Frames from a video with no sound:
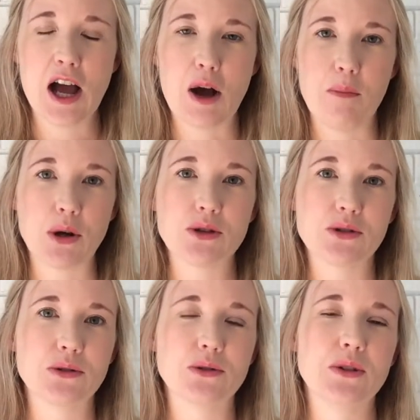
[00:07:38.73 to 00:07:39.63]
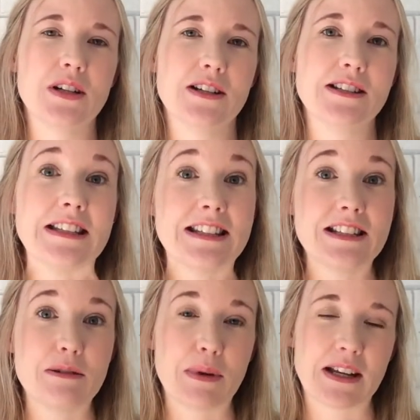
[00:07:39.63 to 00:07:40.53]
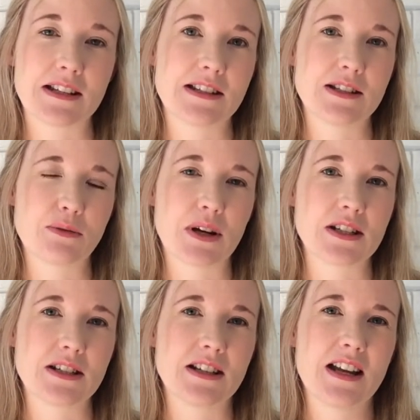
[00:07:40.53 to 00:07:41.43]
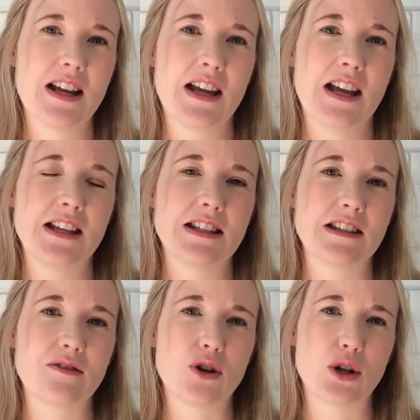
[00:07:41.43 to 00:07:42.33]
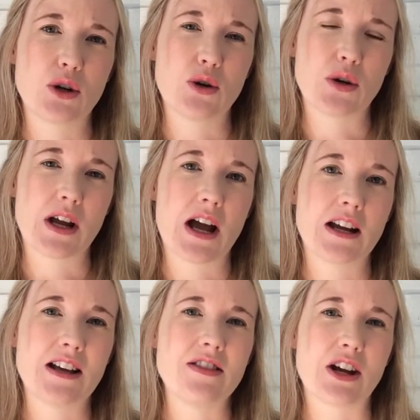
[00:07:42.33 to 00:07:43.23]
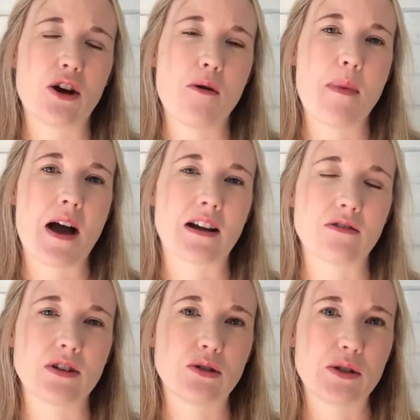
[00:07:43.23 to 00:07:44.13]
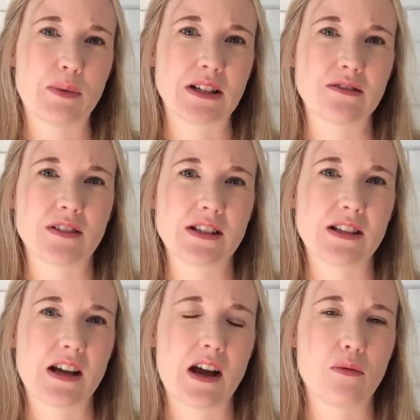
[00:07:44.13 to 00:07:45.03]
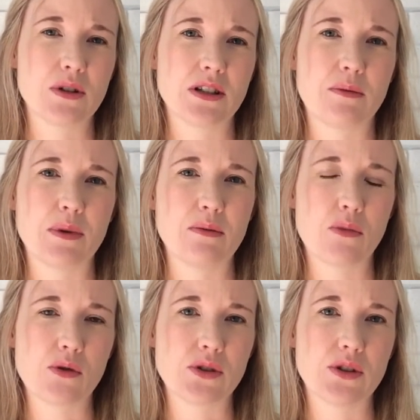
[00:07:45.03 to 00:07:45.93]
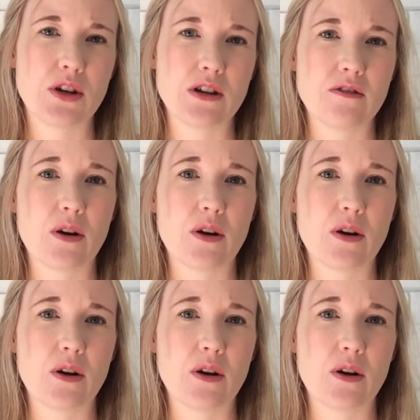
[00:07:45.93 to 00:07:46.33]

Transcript: emotional decision-making situation, is that they've gotten caught out and they go back and retrospectively say, I wish I'd been more assertive.